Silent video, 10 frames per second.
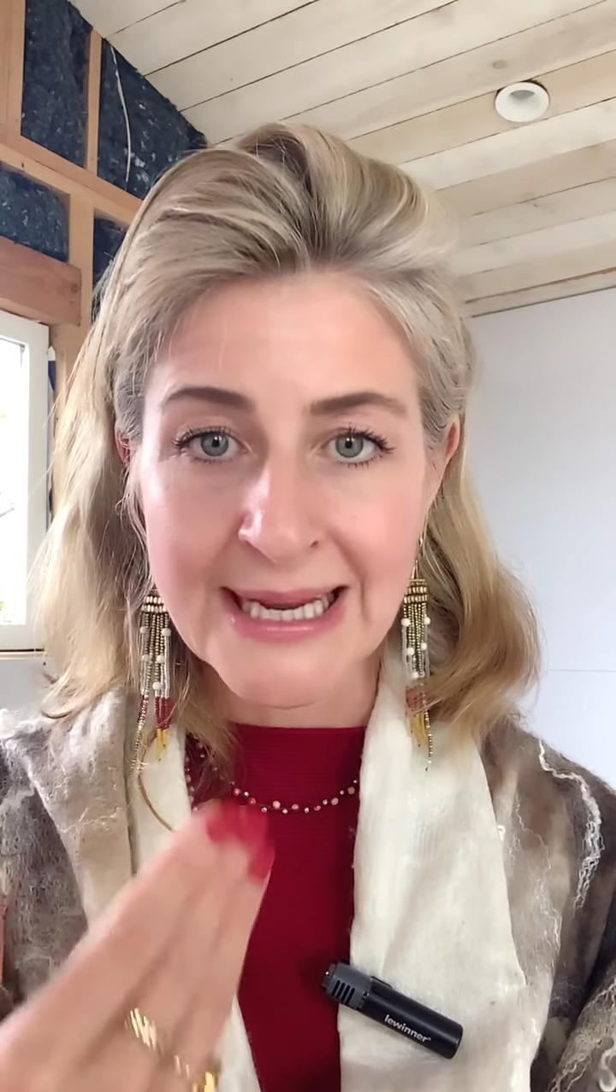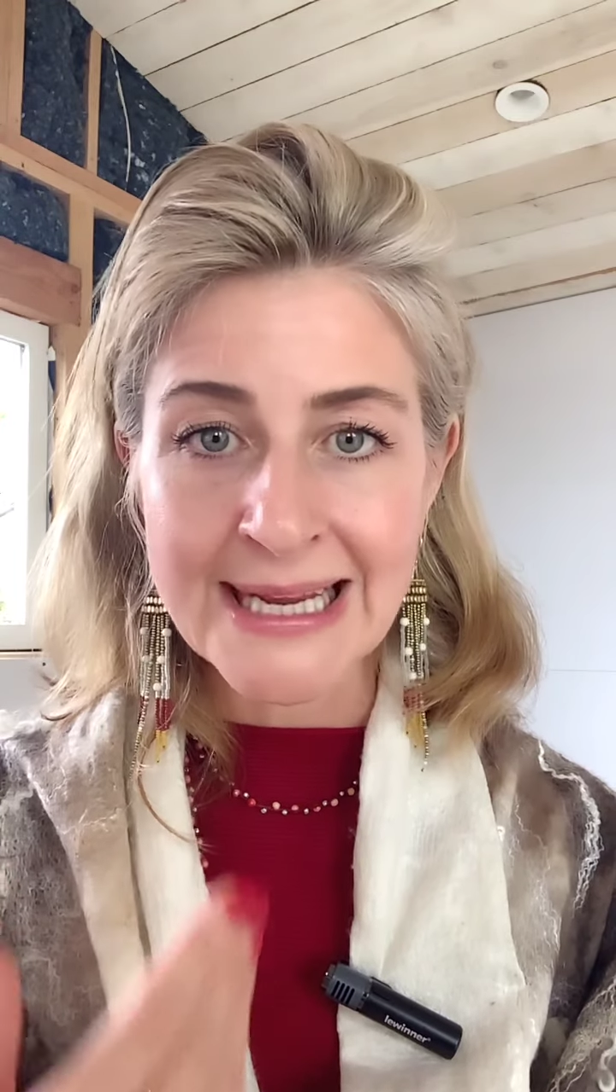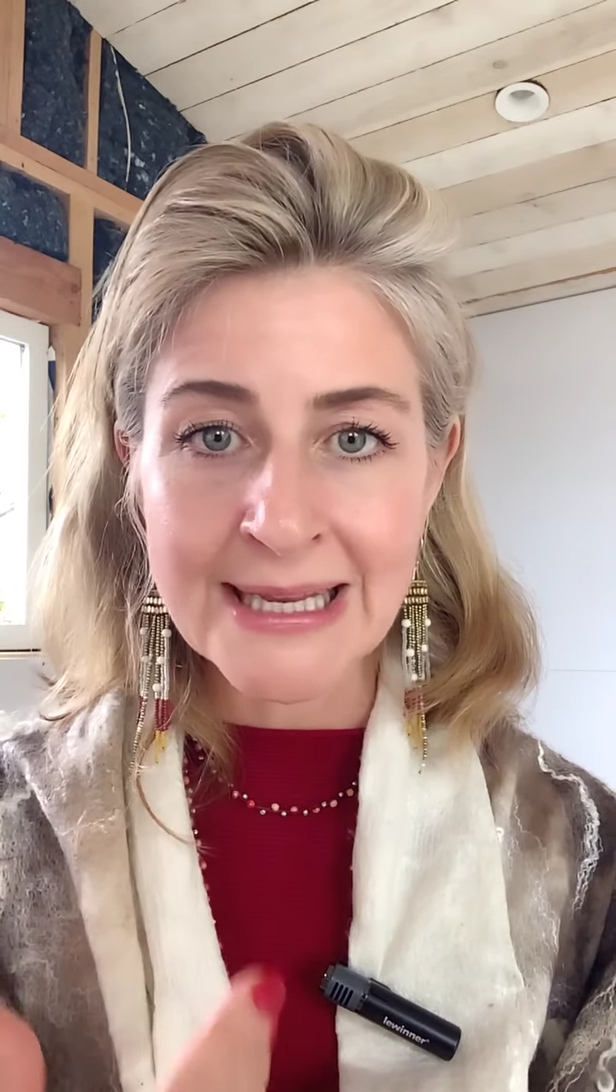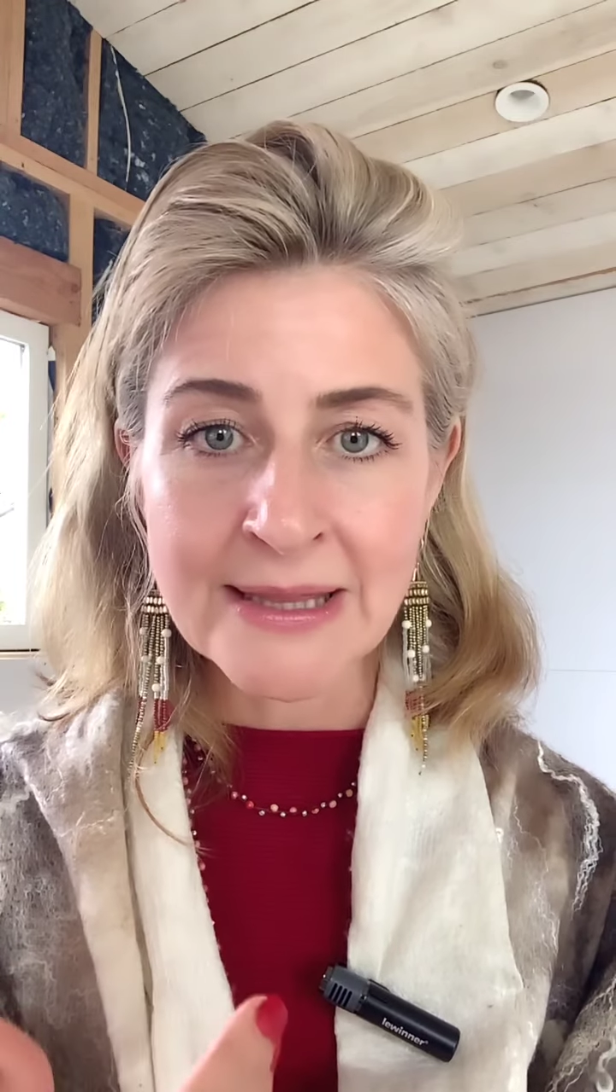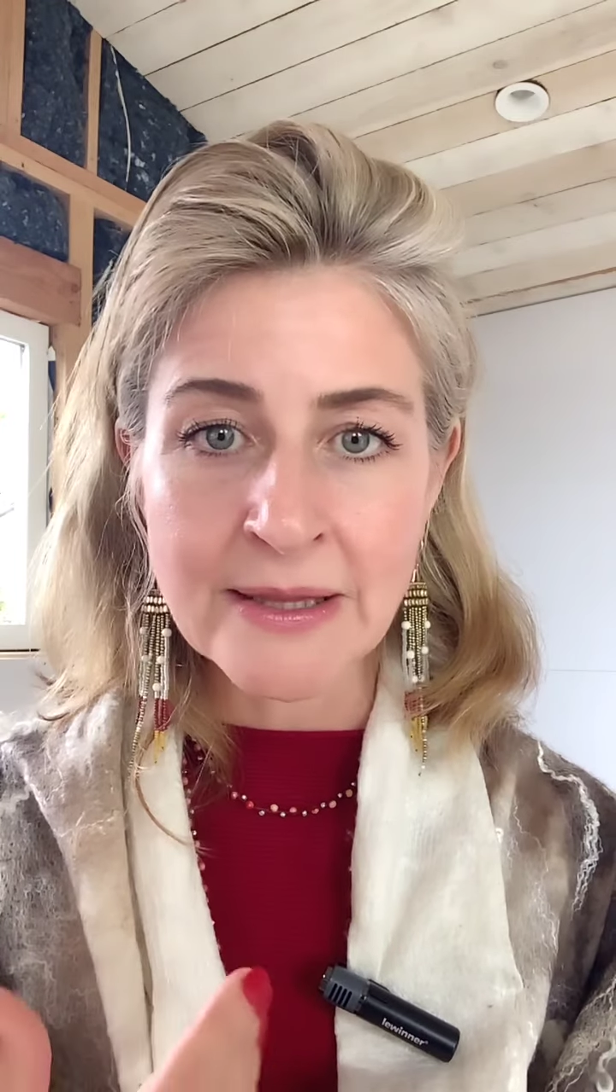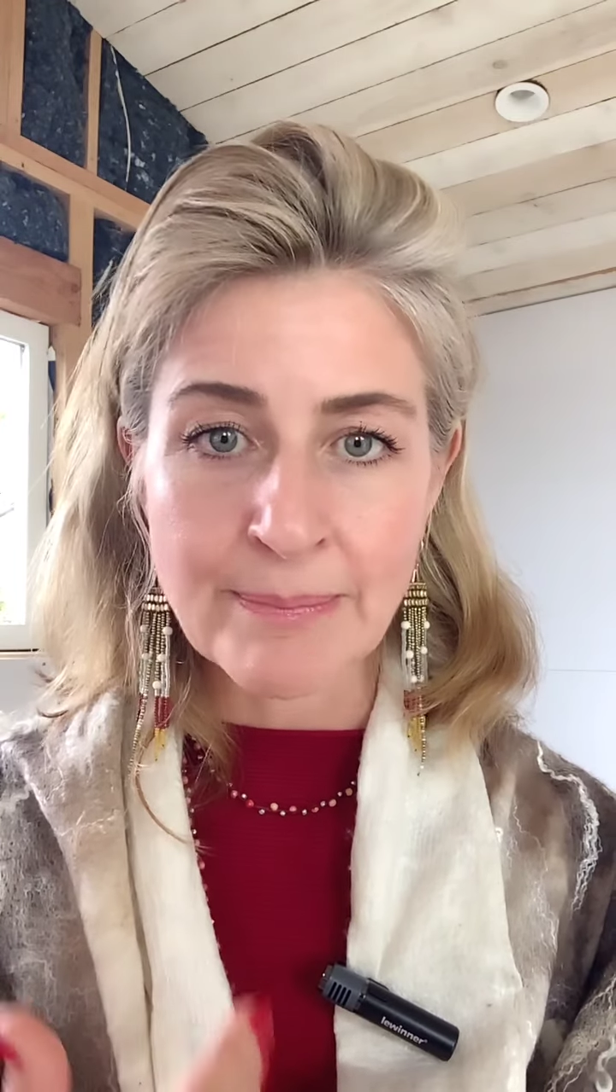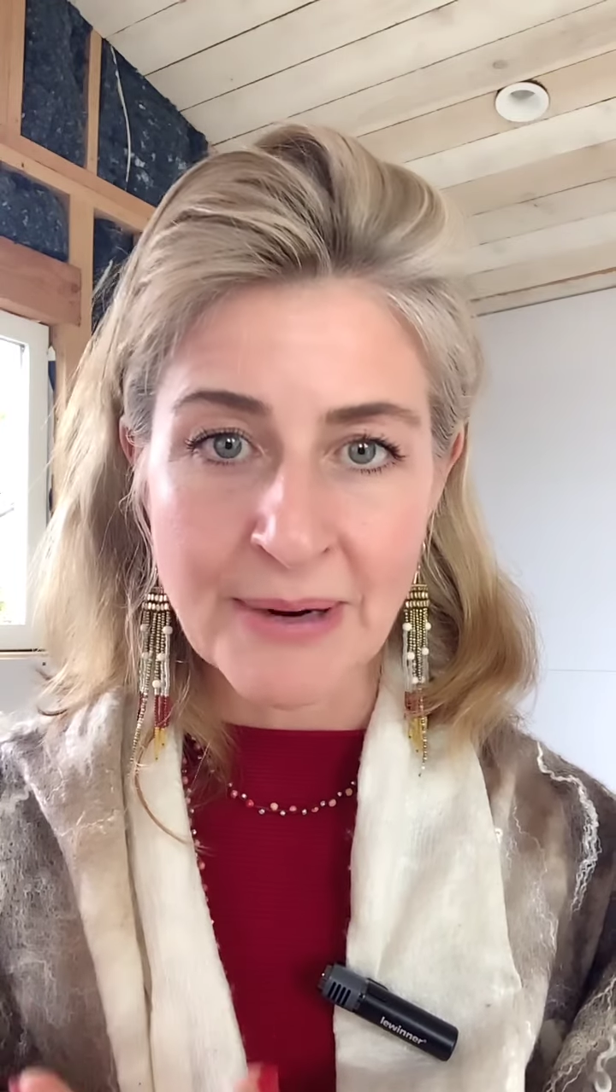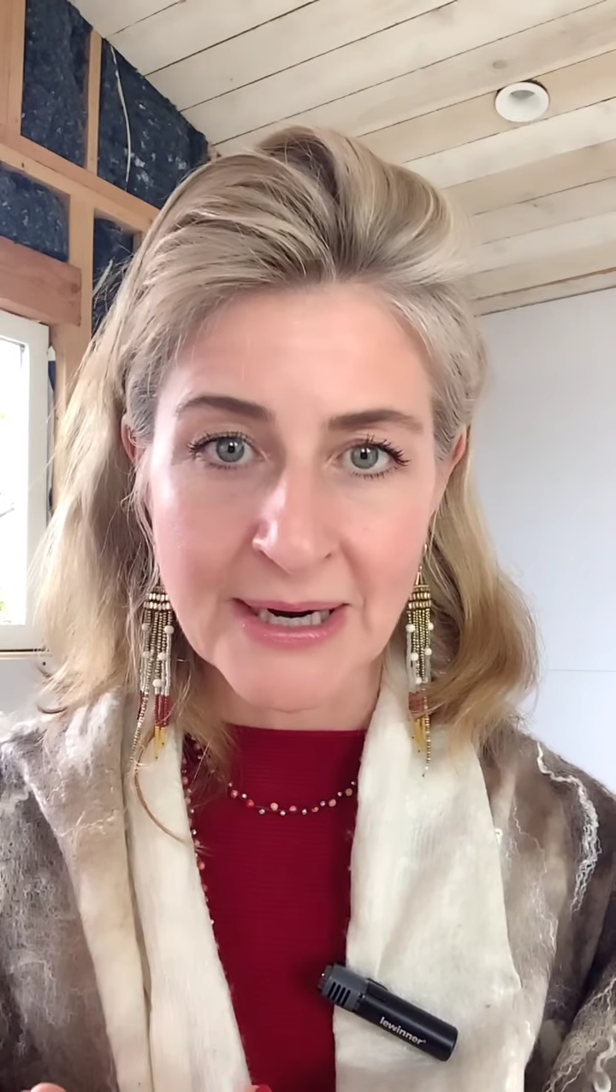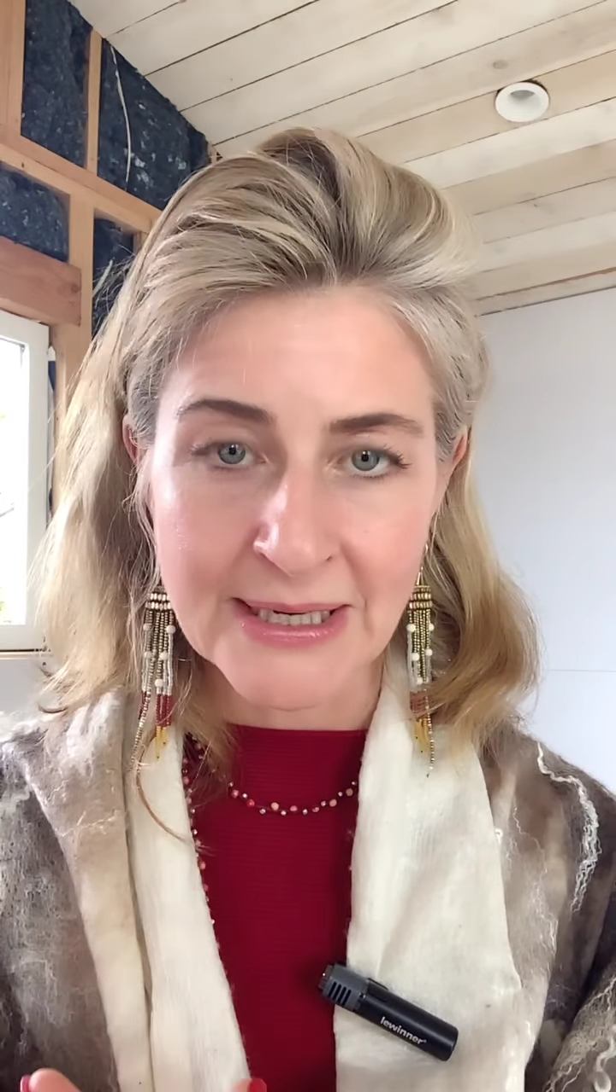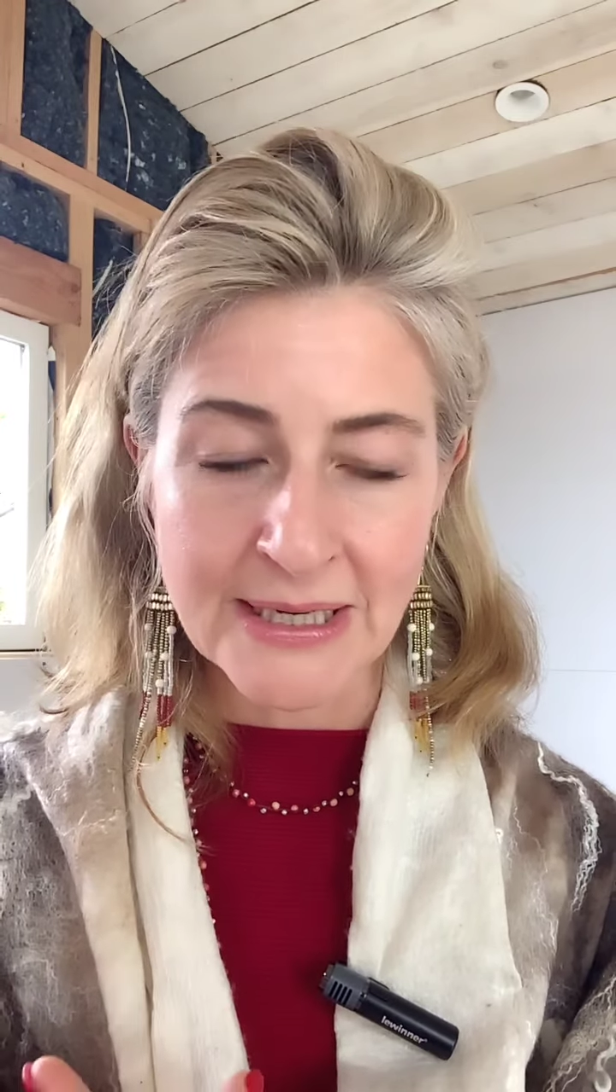in the
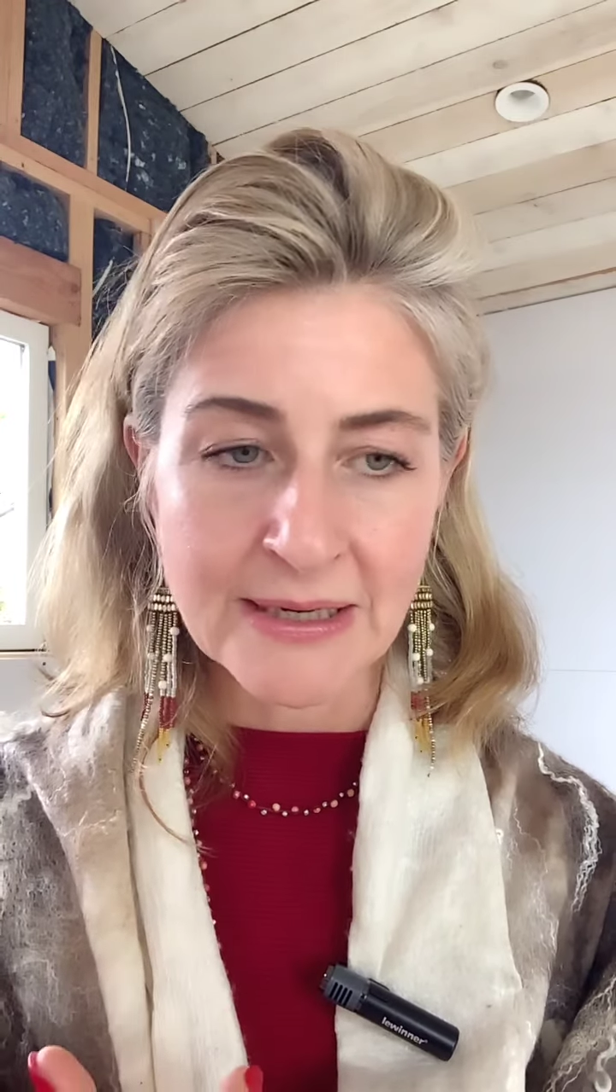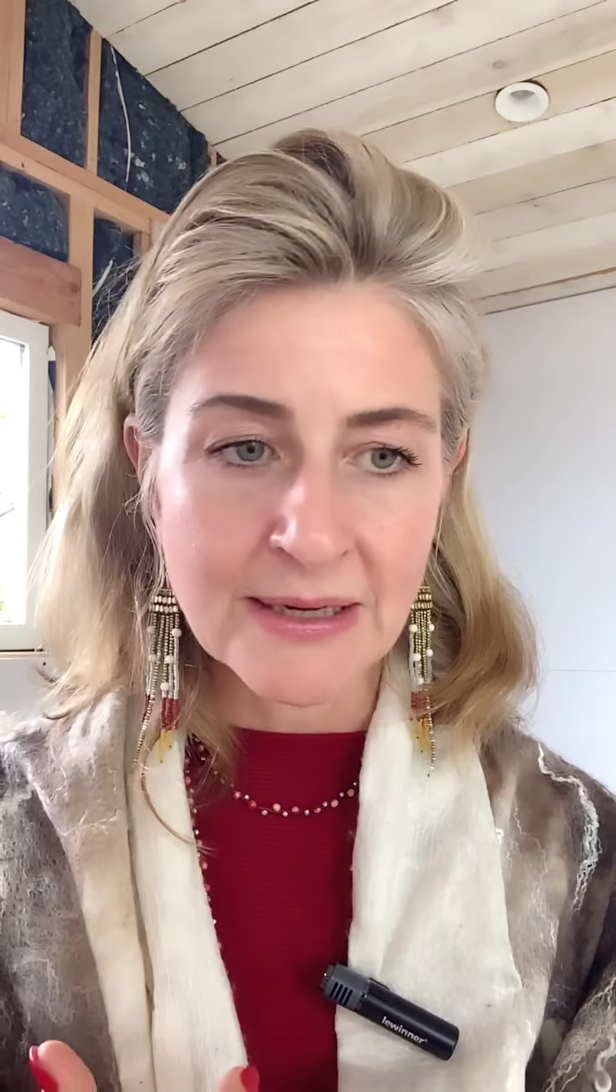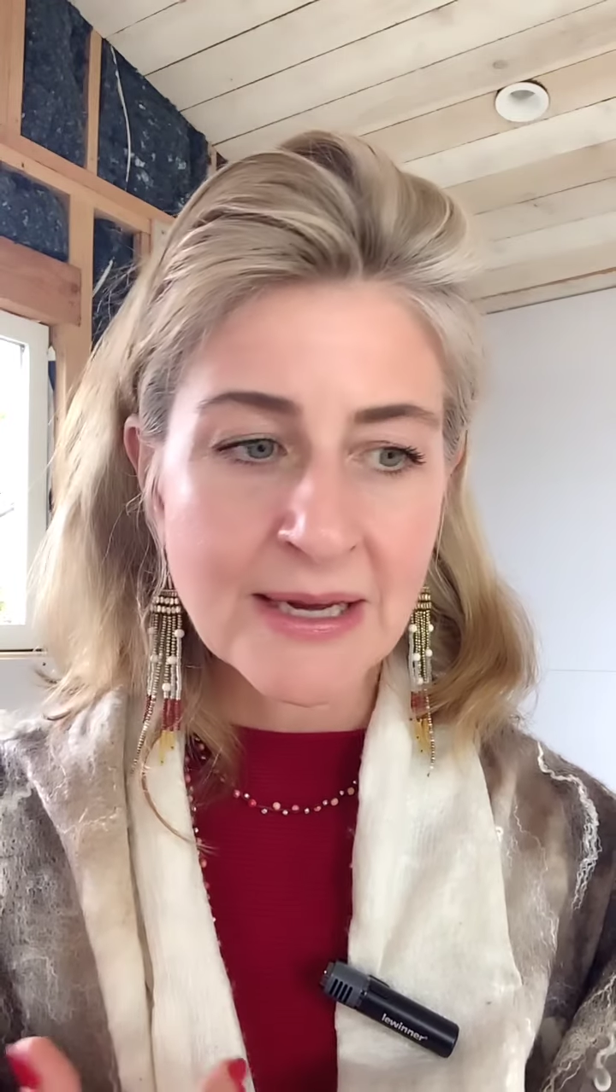body.